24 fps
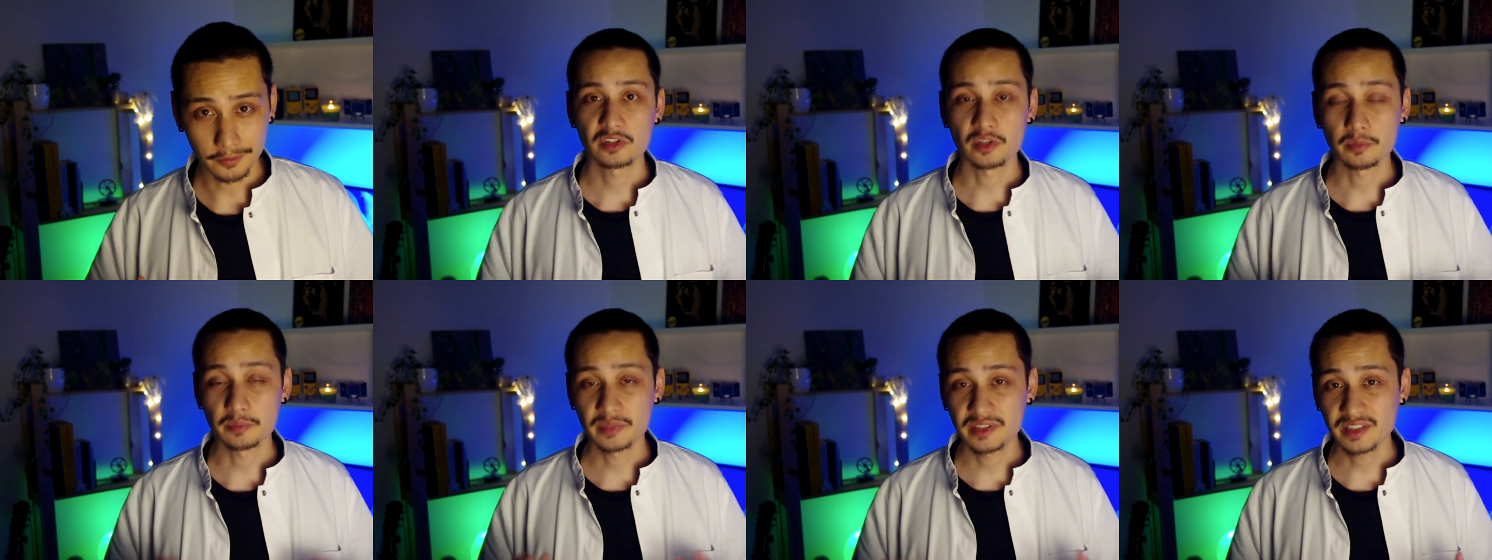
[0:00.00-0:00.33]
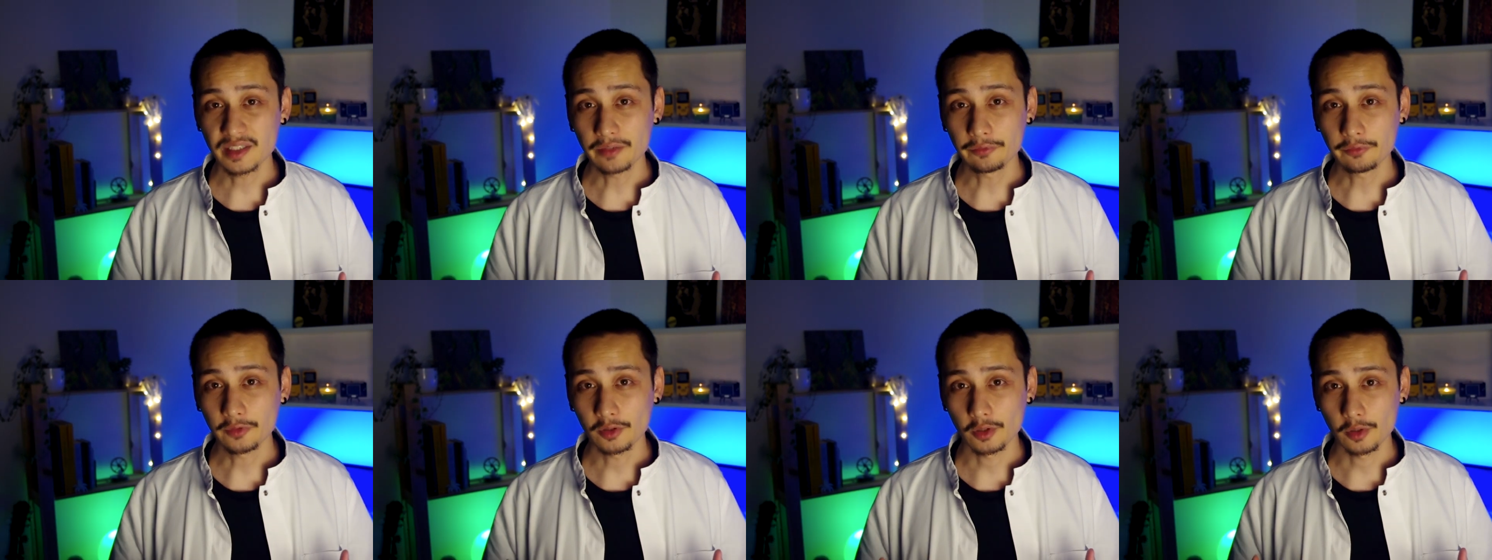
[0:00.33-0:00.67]
some
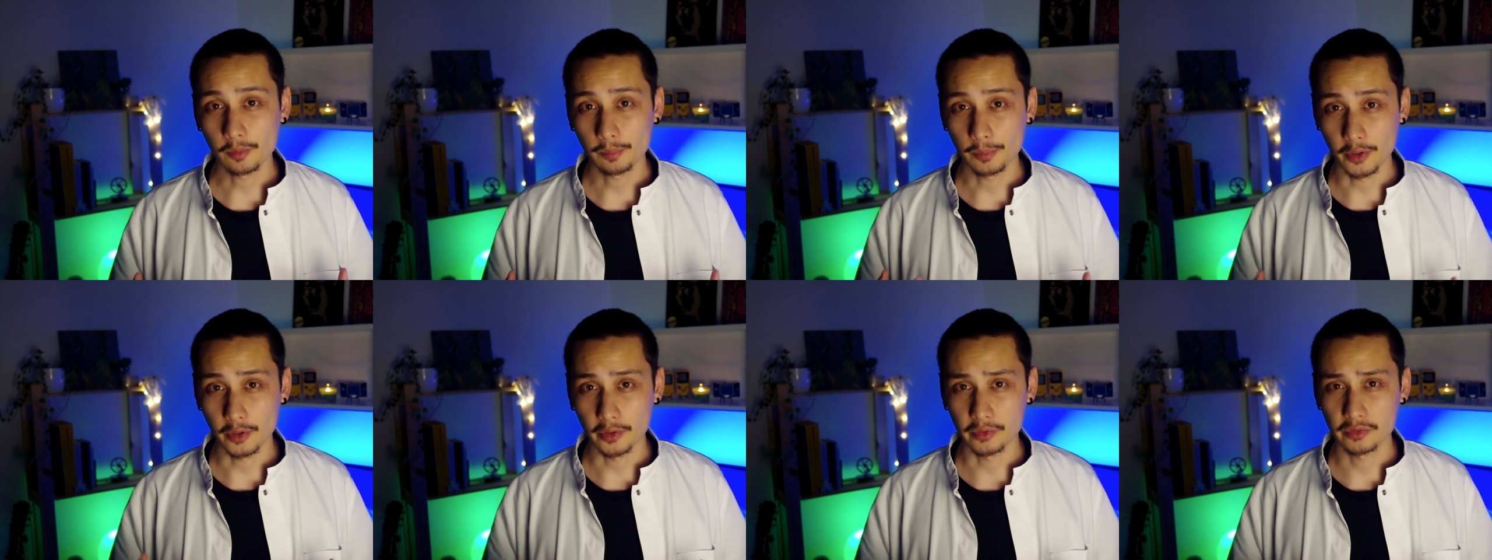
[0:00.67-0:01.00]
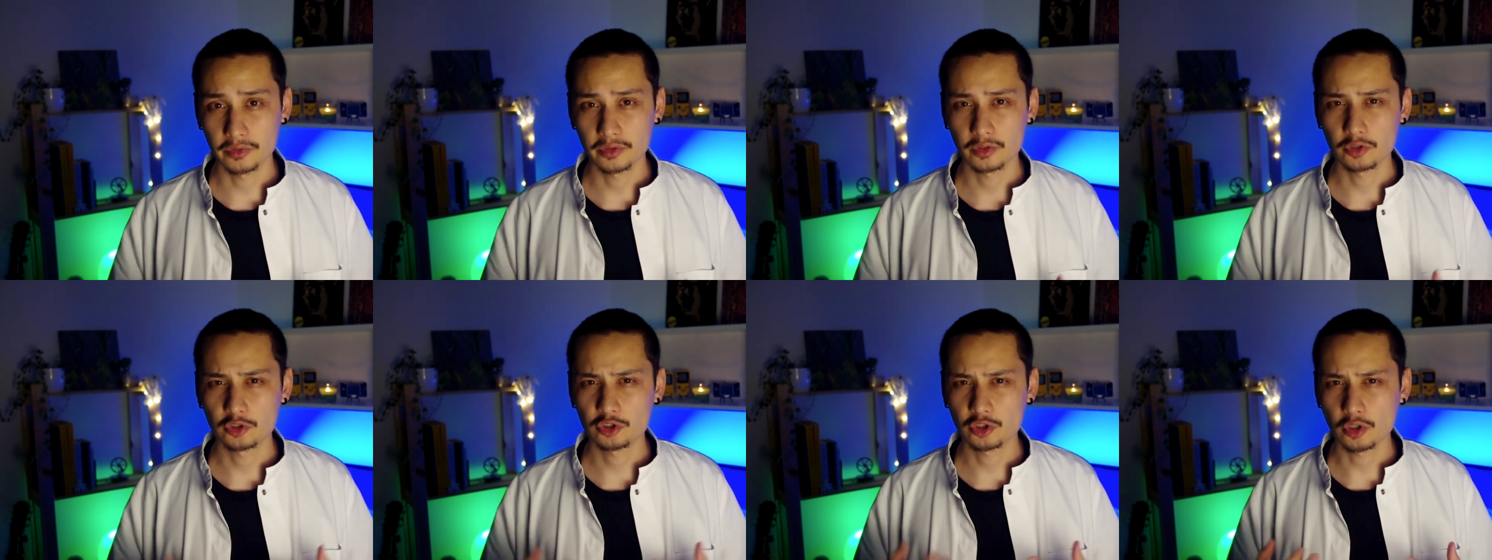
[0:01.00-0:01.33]

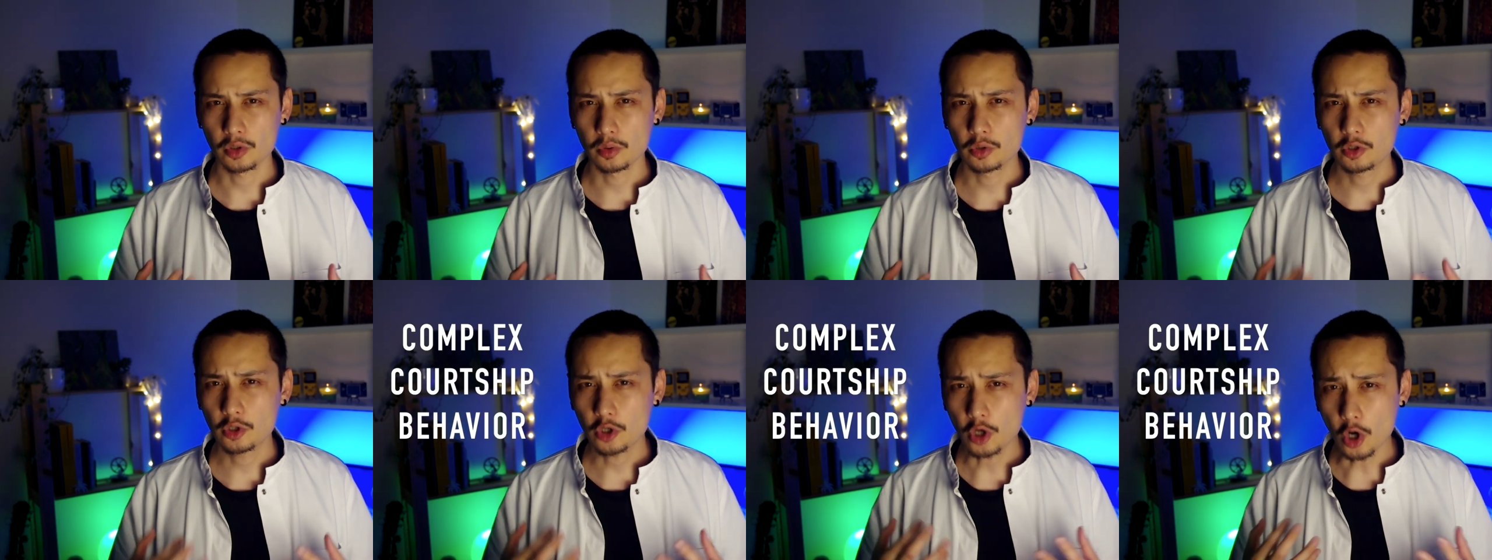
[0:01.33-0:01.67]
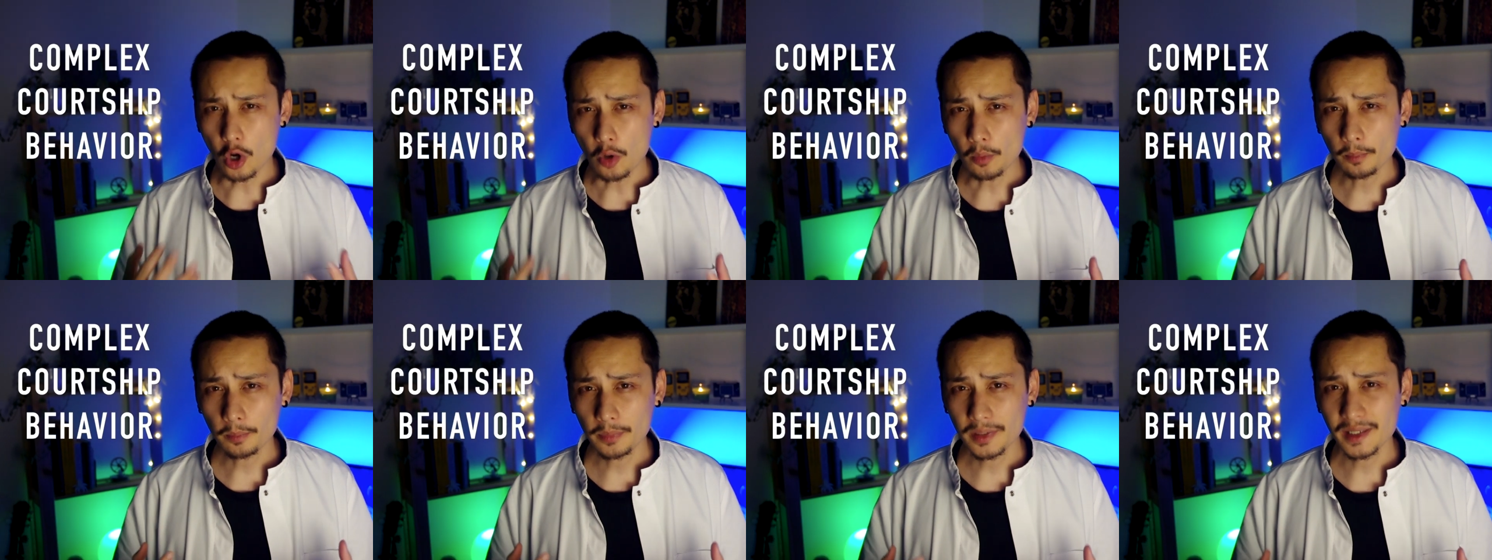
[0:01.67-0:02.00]
cephalopods show
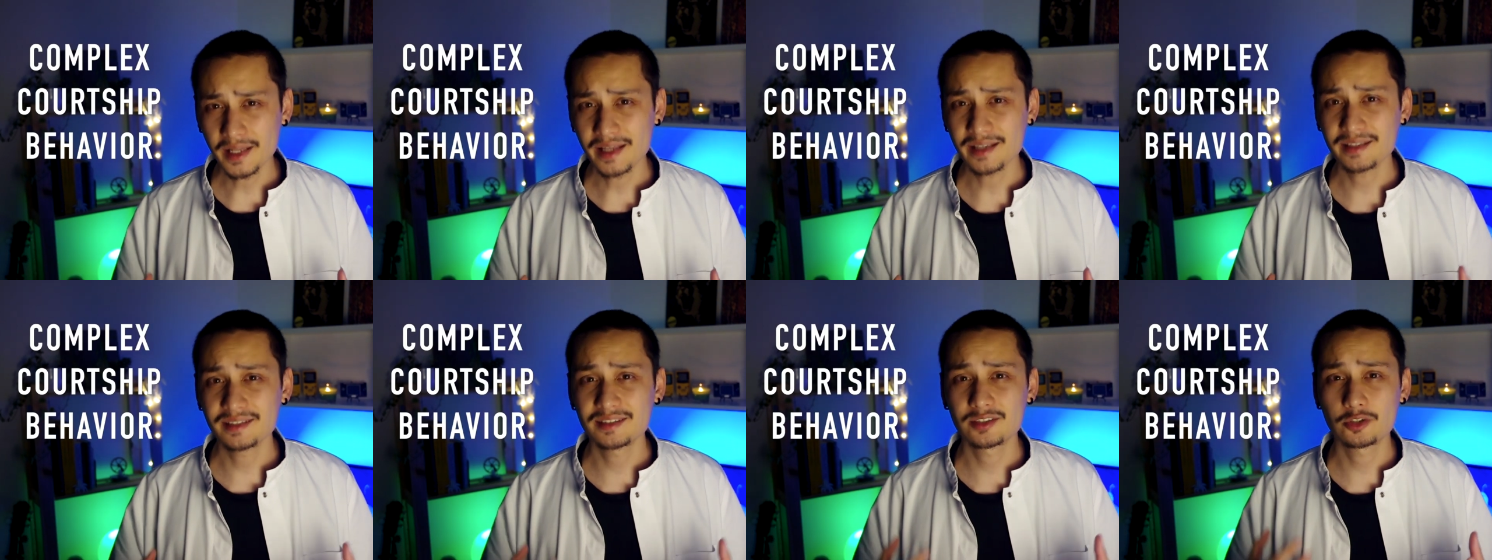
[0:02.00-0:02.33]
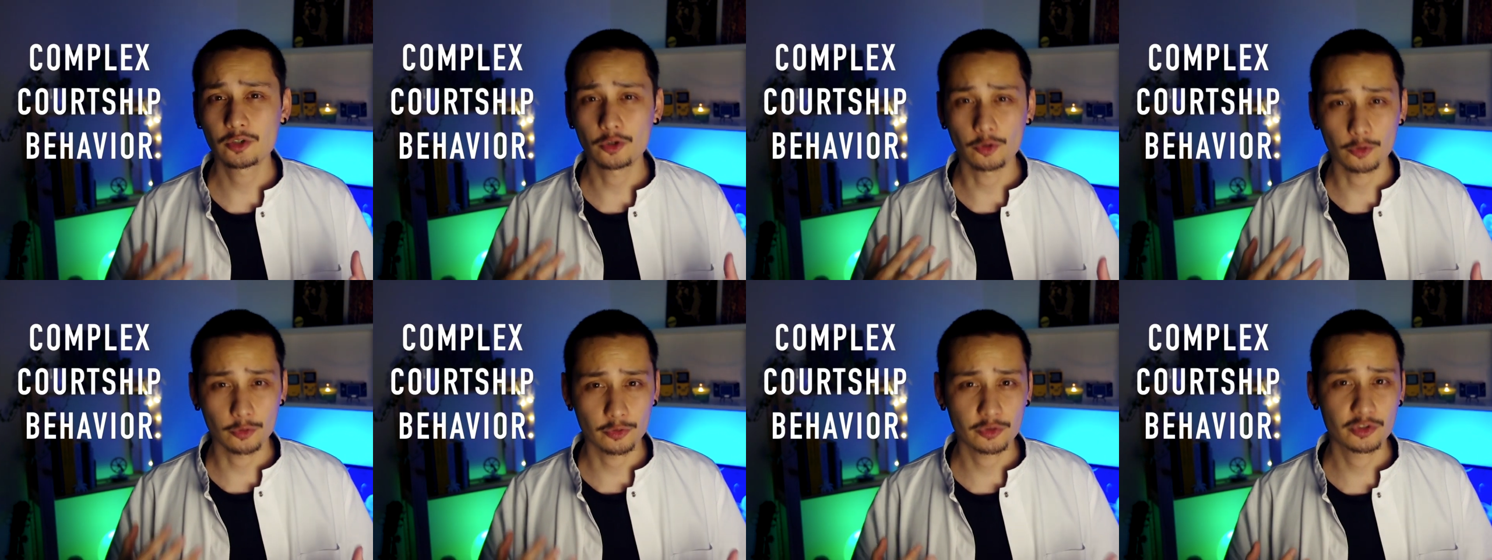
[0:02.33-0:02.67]
complex
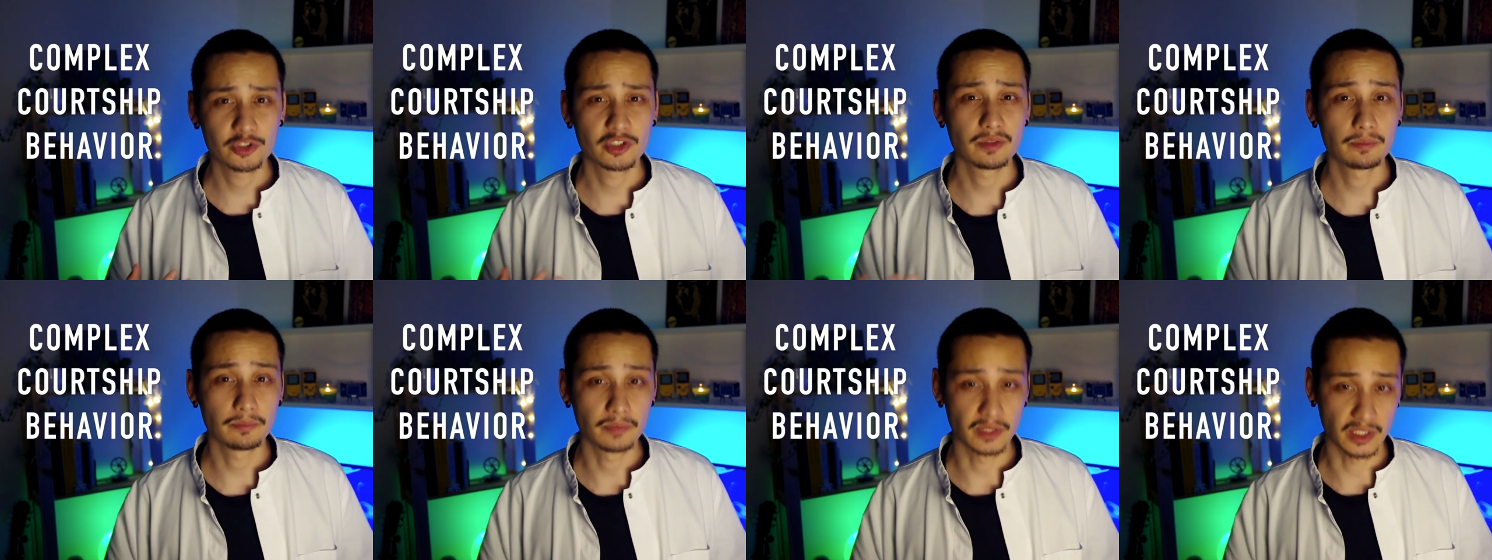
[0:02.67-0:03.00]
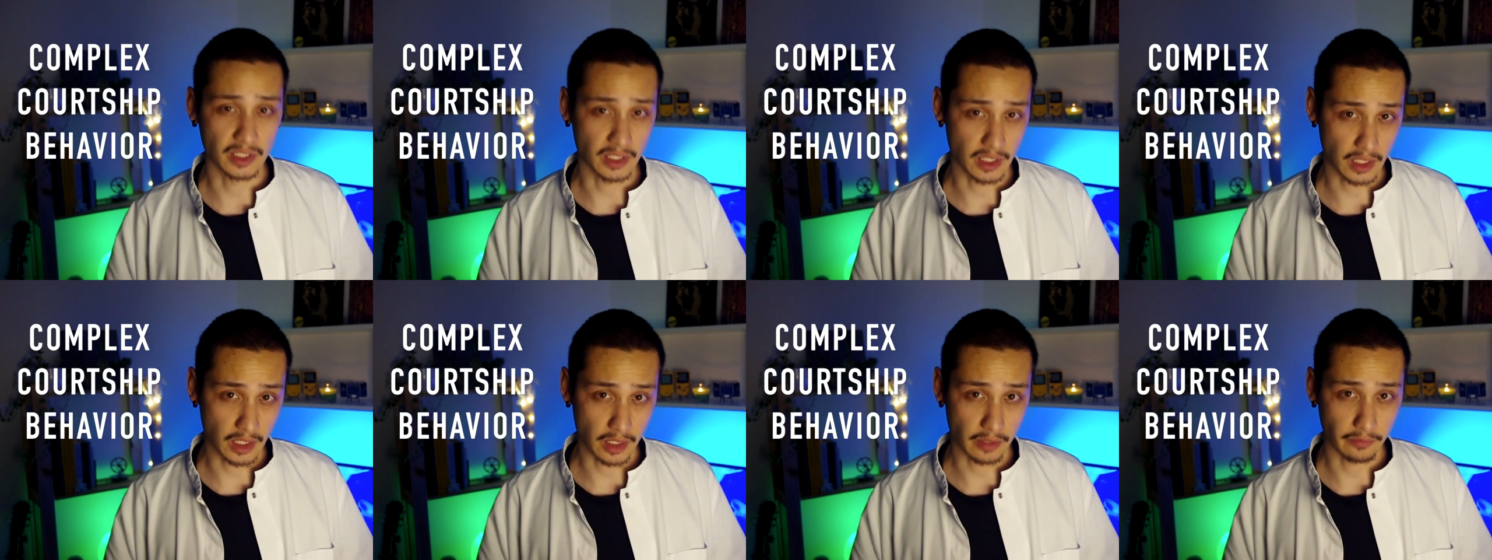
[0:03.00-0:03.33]
courtship
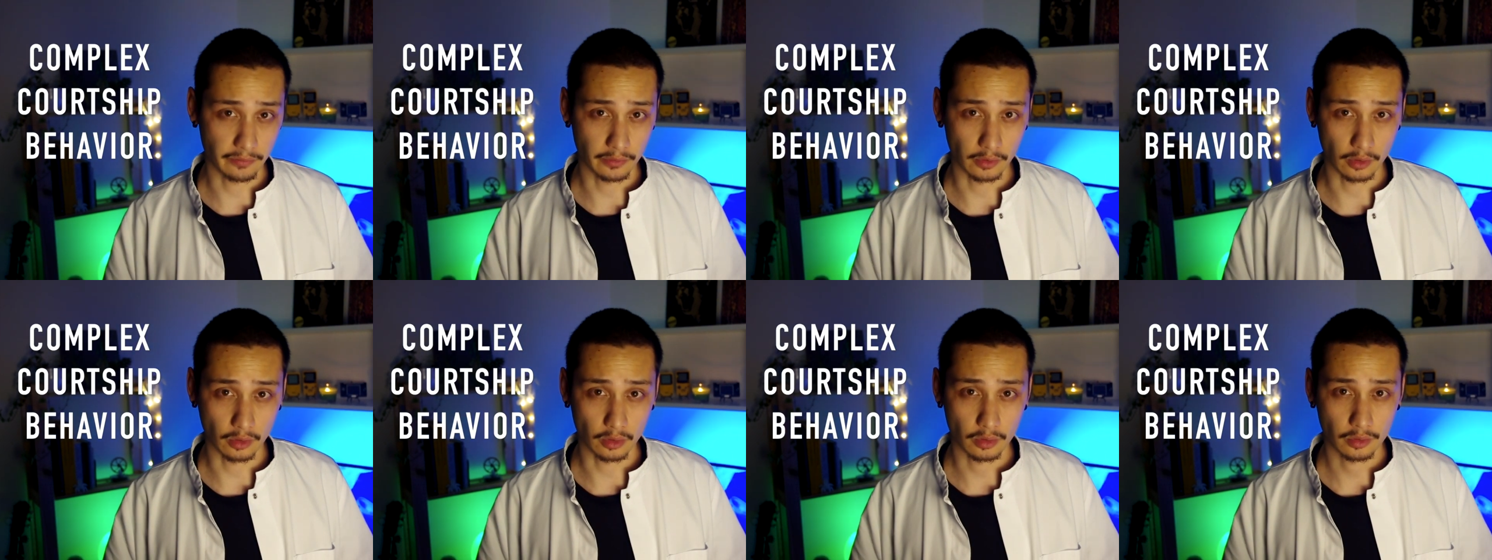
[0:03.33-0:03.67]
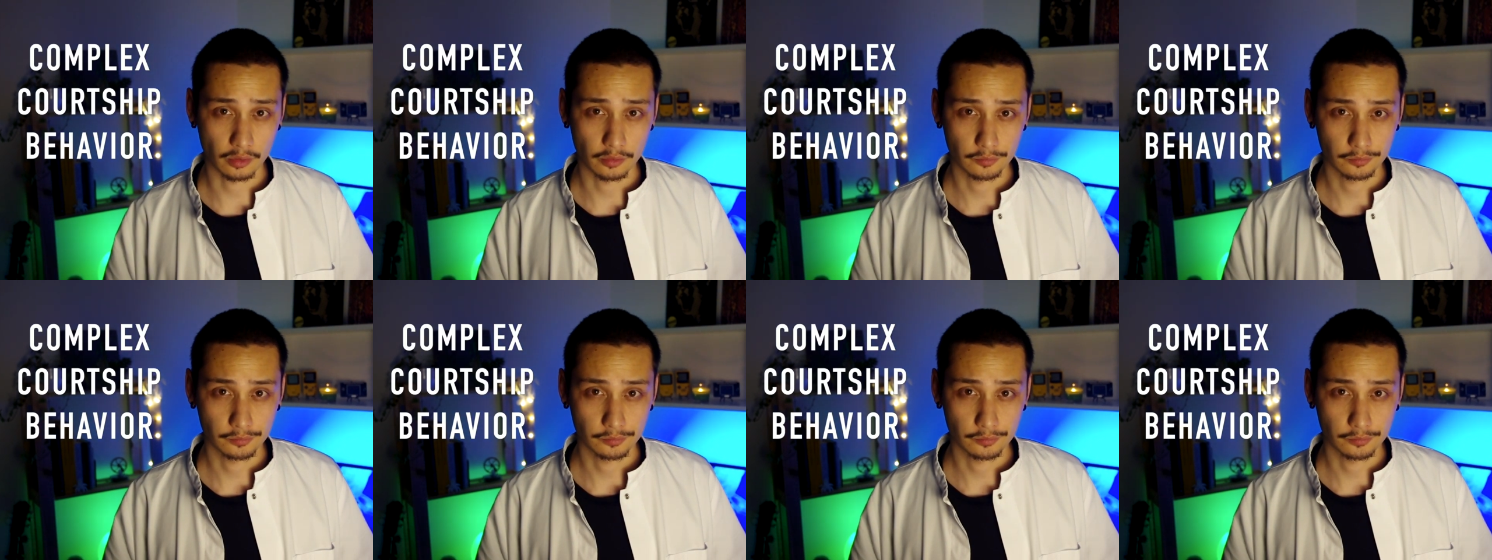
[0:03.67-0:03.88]
behavior.